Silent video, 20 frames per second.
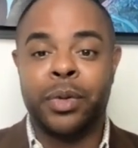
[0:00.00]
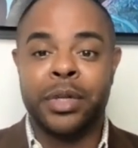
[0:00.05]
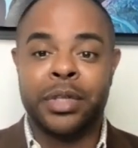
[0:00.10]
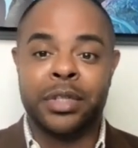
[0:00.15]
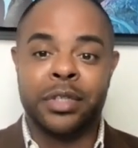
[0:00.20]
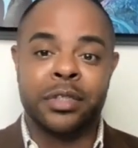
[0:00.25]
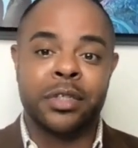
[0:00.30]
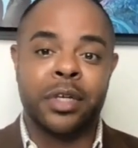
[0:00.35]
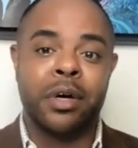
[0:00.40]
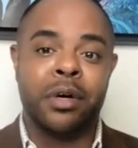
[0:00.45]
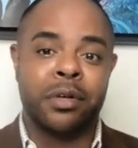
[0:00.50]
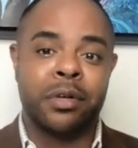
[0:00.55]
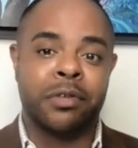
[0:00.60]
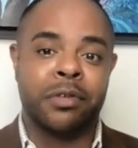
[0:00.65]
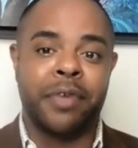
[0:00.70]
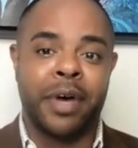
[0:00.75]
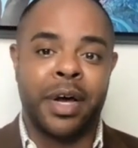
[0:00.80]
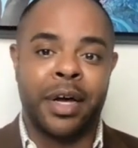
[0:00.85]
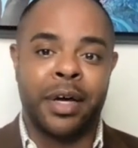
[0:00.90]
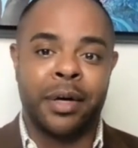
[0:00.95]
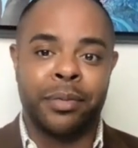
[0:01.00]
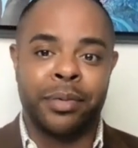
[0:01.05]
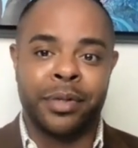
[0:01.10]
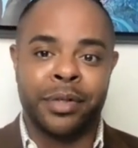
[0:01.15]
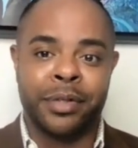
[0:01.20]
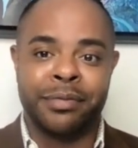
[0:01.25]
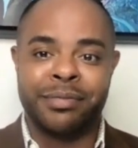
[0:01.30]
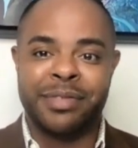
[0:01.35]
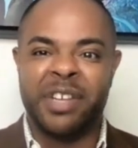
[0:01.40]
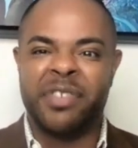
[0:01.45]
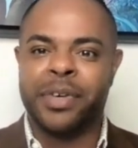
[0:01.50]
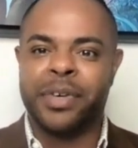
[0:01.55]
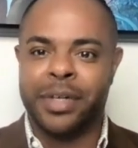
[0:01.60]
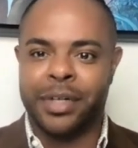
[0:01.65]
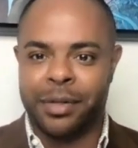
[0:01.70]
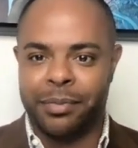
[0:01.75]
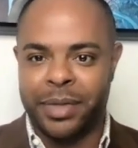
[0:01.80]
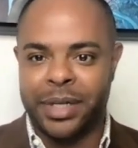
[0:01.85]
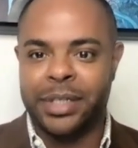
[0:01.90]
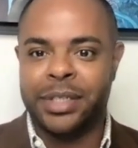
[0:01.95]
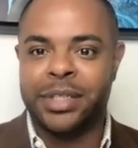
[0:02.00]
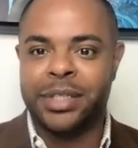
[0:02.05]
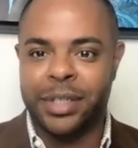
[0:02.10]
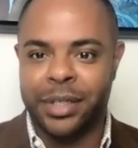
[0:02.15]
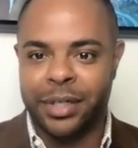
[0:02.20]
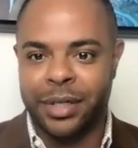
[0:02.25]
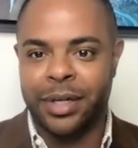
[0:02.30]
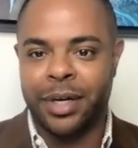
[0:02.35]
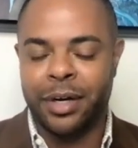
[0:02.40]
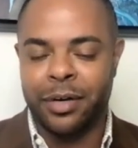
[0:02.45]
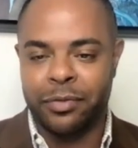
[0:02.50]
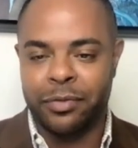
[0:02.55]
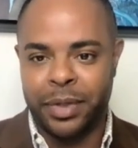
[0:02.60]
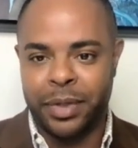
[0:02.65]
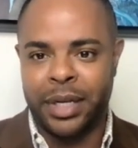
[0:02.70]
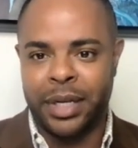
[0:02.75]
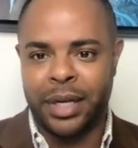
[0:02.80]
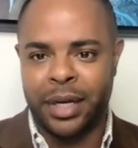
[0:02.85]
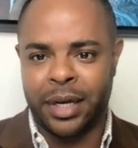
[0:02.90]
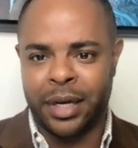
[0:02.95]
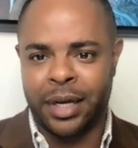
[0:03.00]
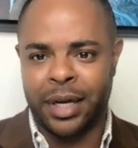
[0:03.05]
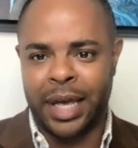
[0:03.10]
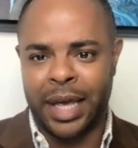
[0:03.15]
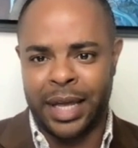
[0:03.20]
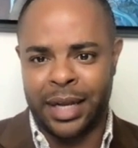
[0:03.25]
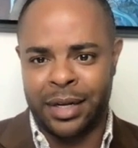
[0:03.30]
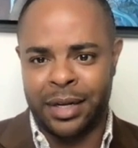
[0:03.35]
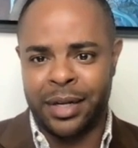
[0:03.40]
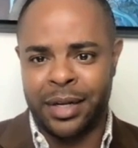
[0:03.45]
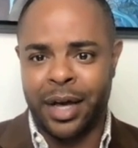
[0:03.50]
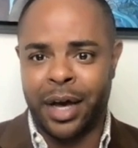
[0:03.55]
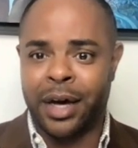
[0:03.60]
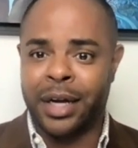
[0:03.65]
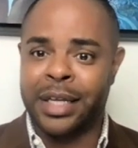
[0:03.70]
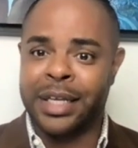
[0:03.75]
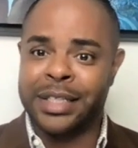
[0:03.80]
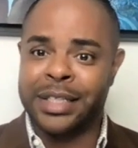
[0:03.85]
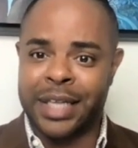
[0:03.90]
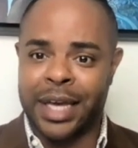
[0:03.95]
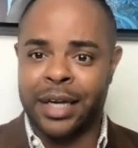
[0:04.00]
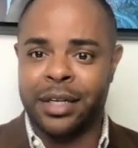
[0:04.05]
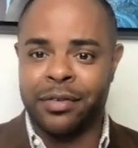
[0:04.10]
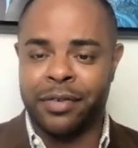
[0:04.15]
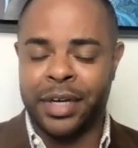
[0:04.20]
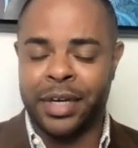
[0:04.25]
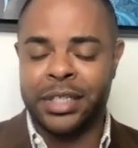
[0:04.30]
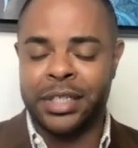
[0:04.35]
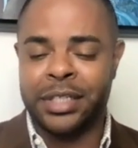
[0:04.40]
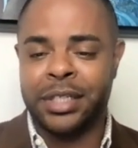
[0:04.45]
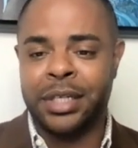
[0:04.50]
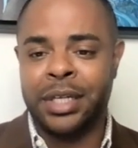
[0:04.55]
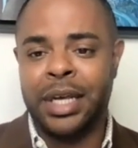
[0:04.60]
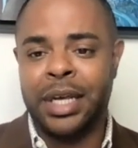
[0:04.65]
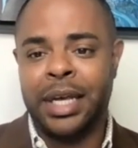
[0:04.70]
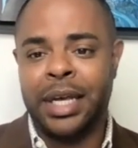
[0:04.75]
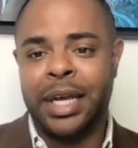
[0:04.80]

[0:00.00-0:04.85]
with this codifiable different dimension of media and audience activation